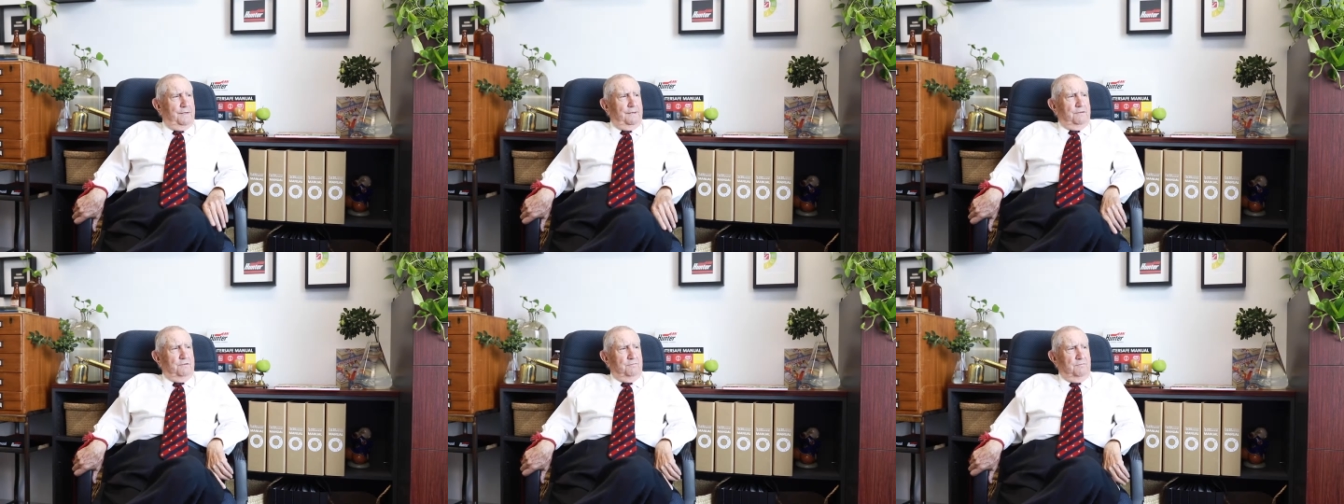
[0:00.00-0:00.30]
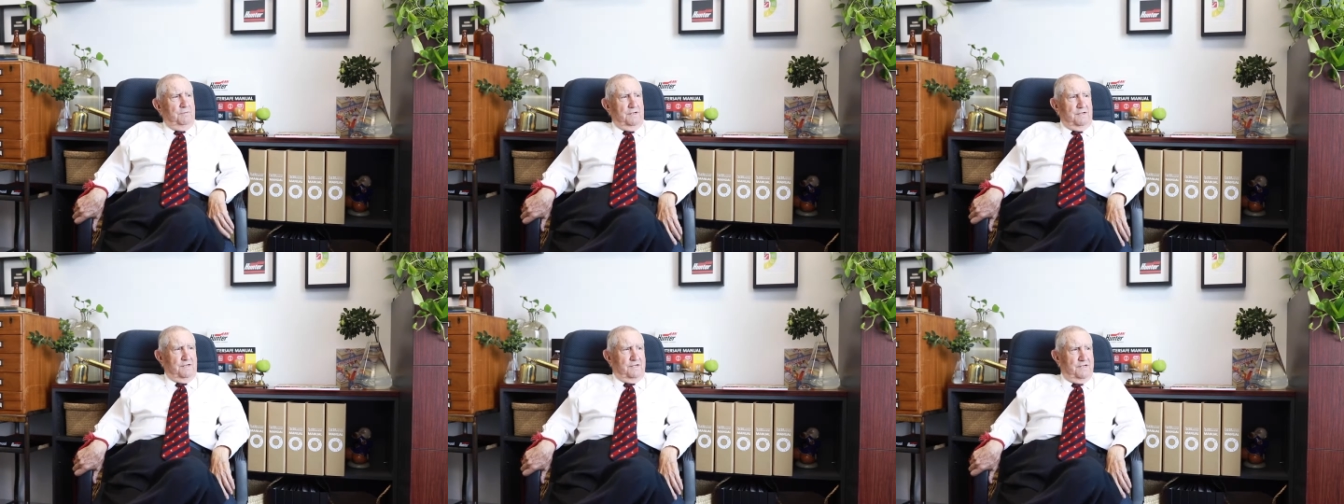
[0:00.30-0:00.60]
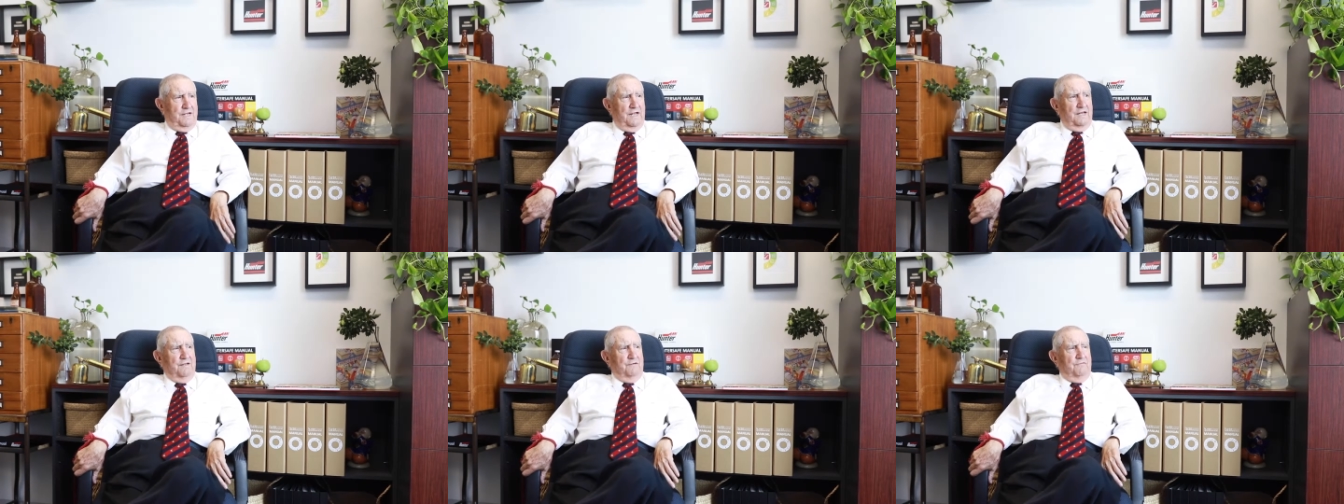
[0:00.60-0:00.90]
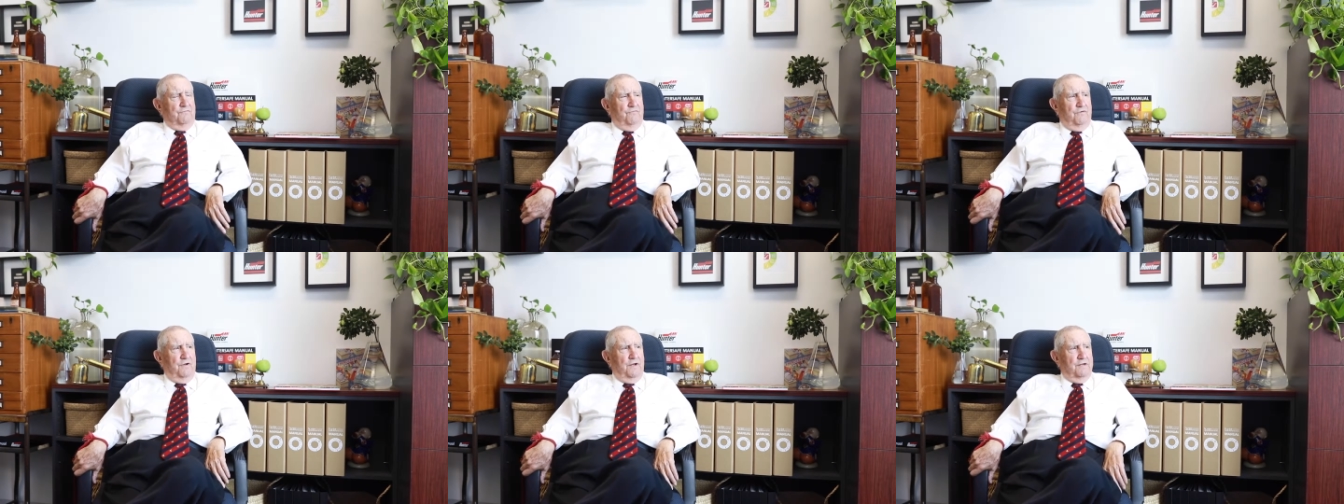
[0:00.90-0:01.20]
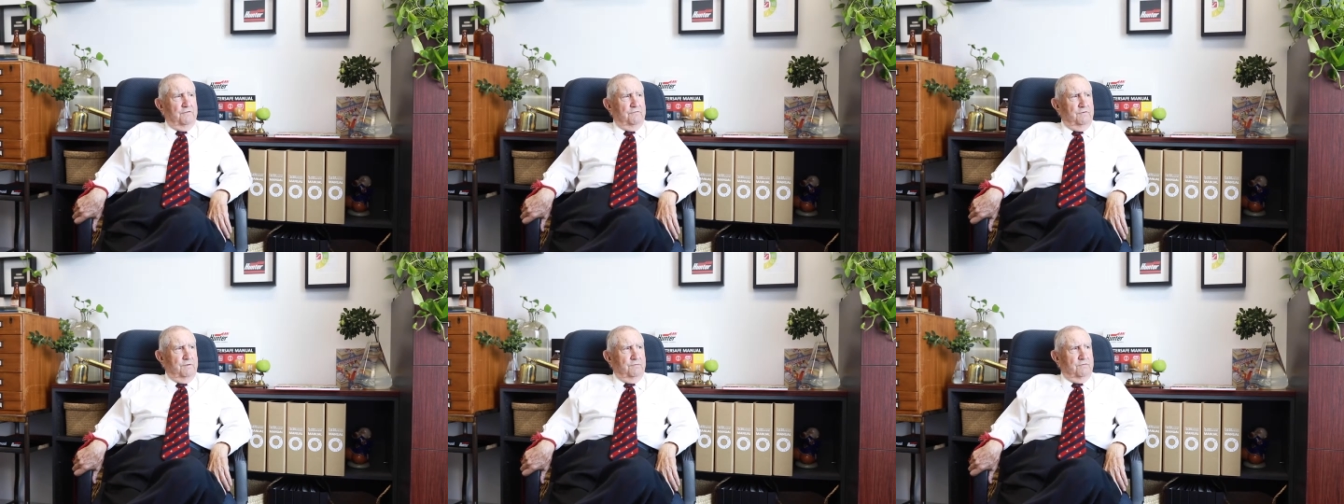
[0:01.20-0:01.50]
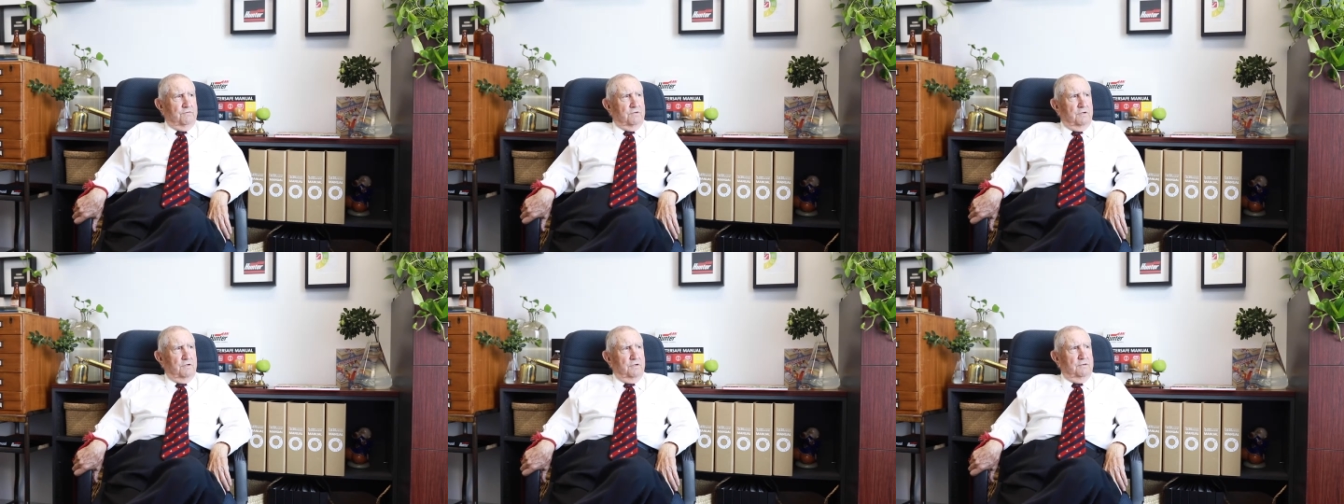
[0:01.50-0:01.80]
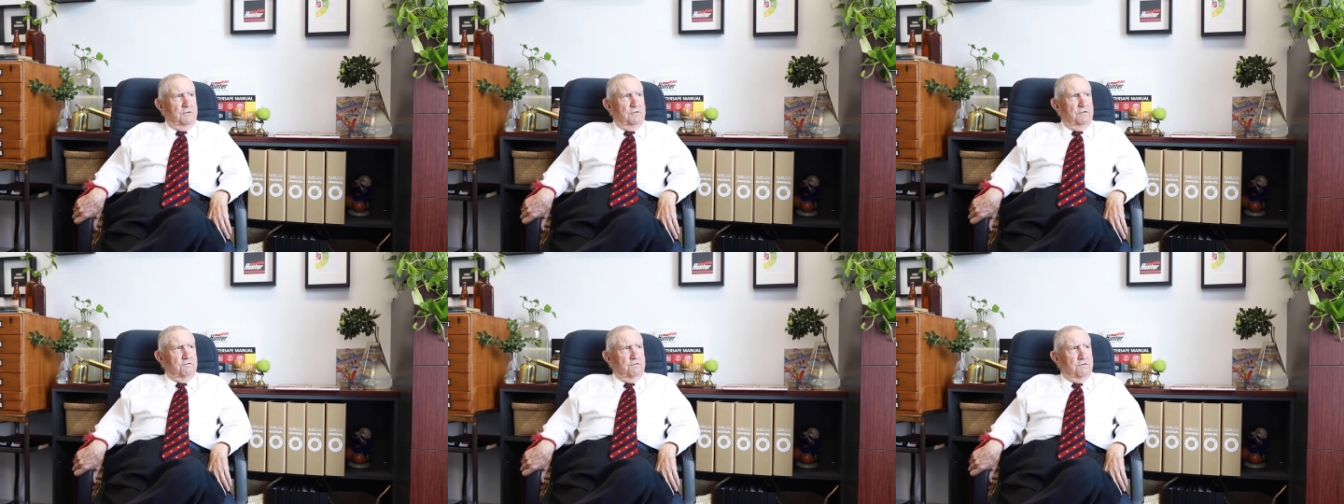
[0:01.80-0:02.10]
About 10 in front of him, so
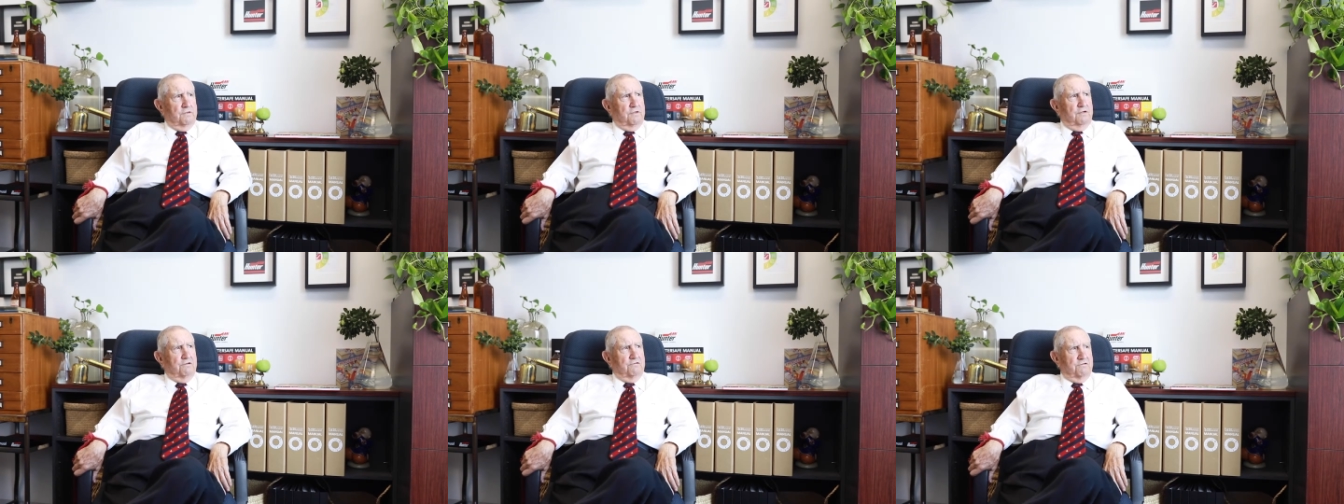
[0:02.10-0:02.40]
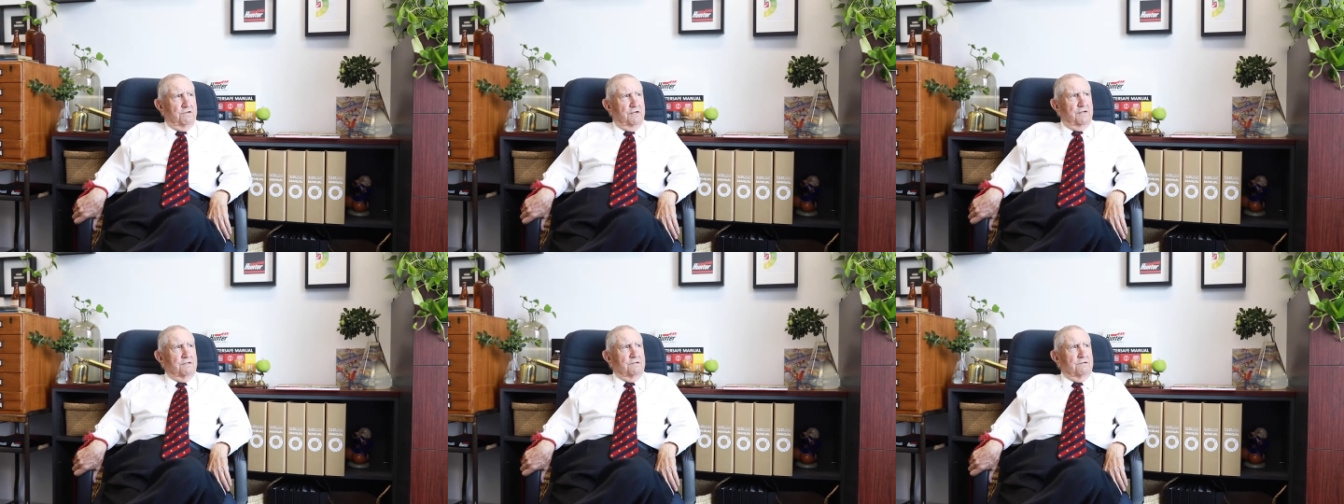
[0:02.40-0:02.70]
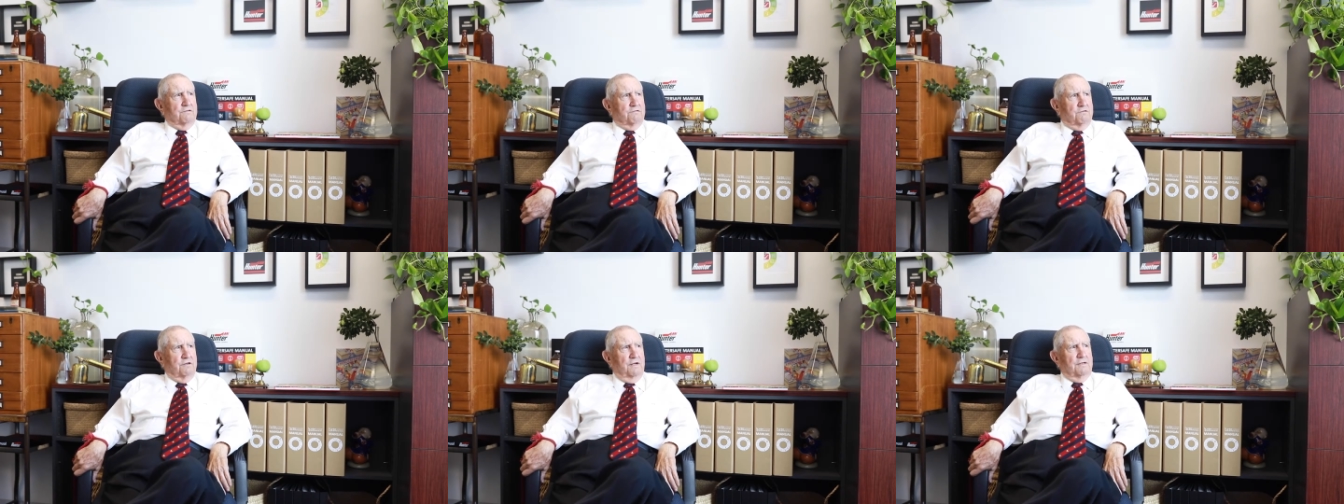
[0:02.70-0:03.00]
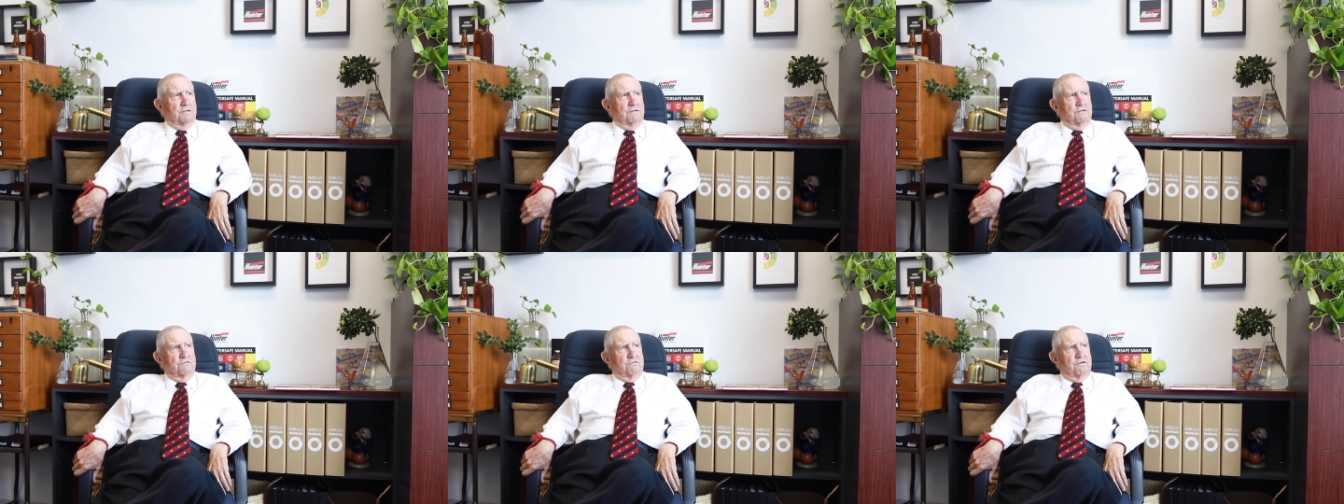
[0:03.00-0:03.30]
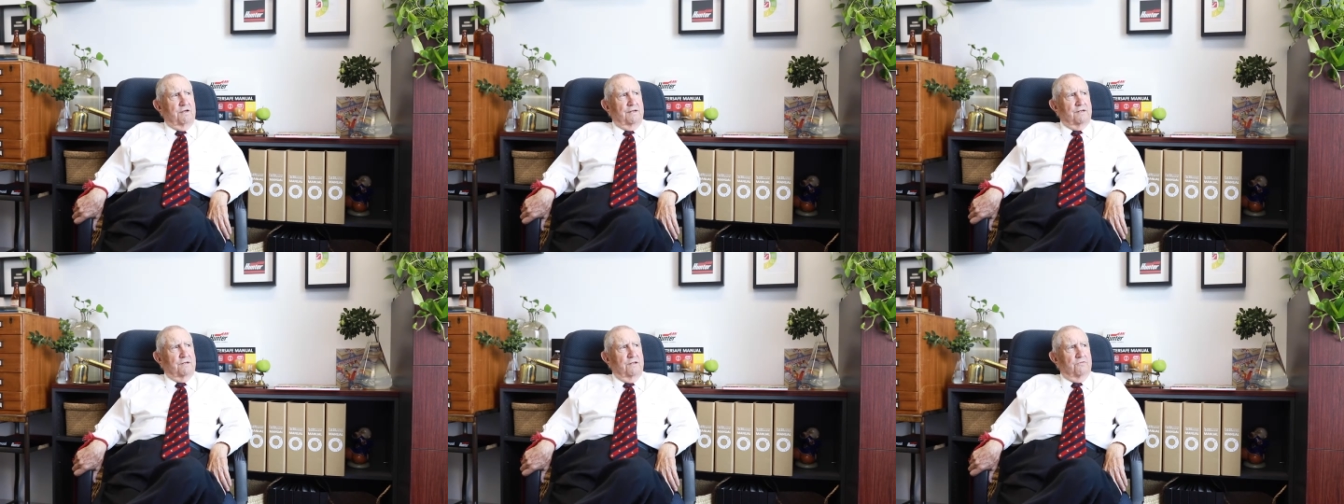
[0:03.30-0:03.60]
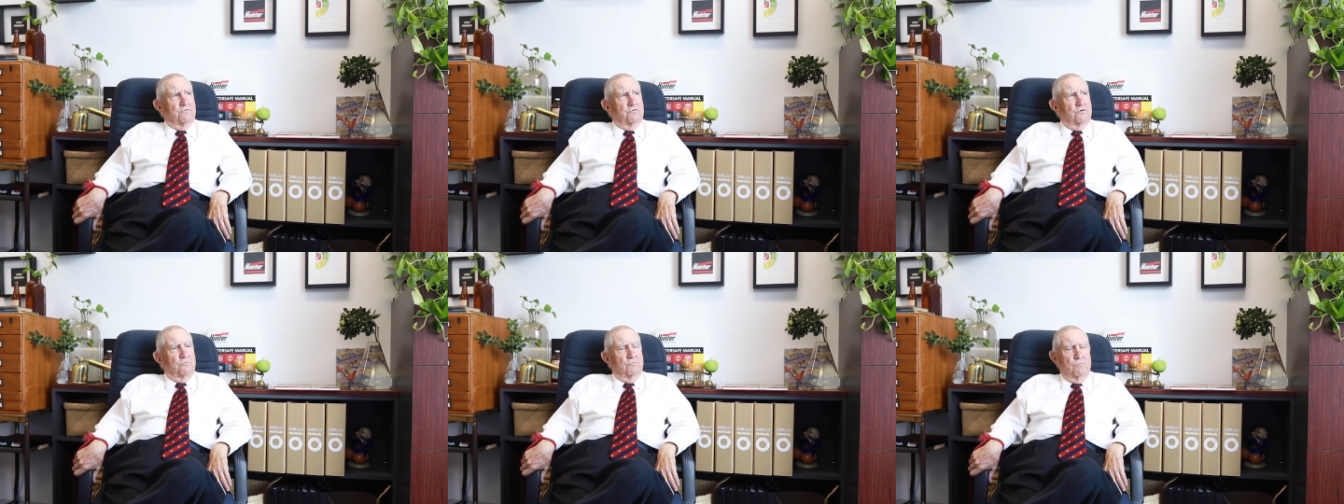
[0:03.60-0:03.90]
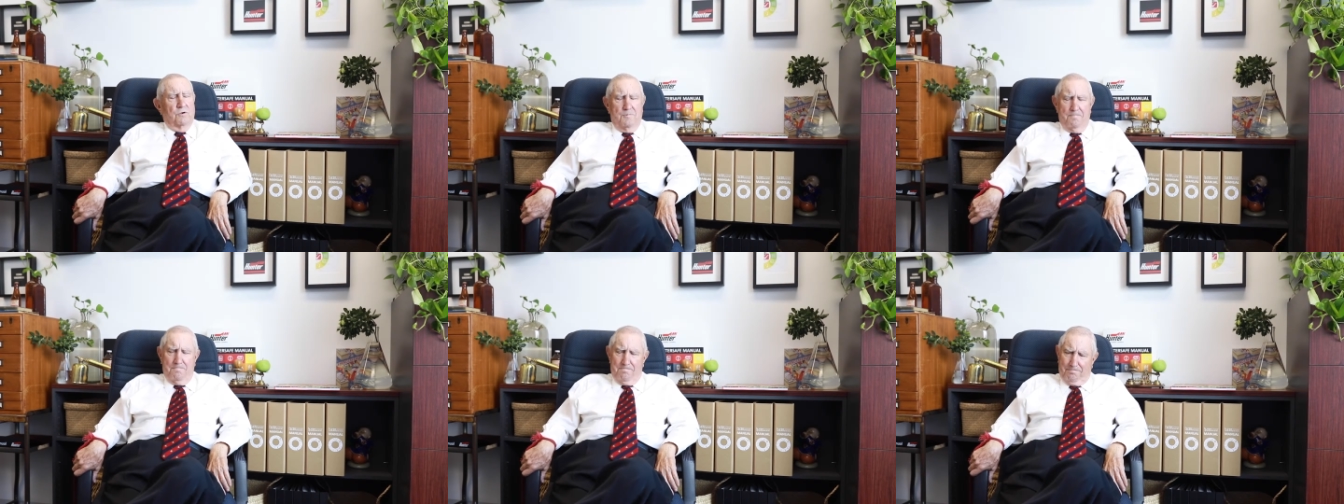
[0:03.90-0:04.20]
he said, I sat and sat and sat and I thought,
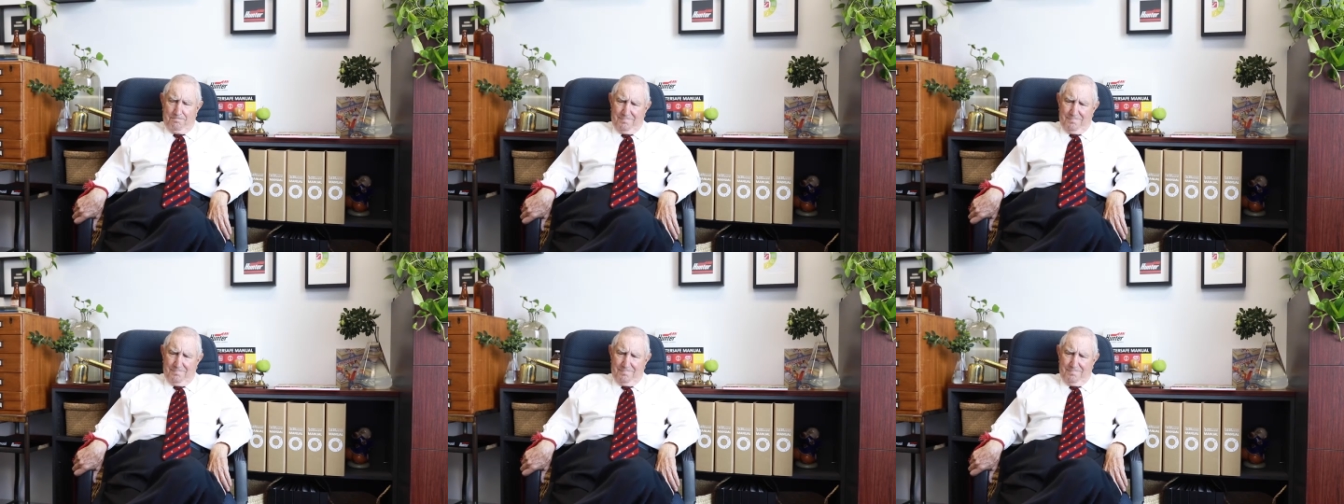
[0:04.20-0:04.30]
well,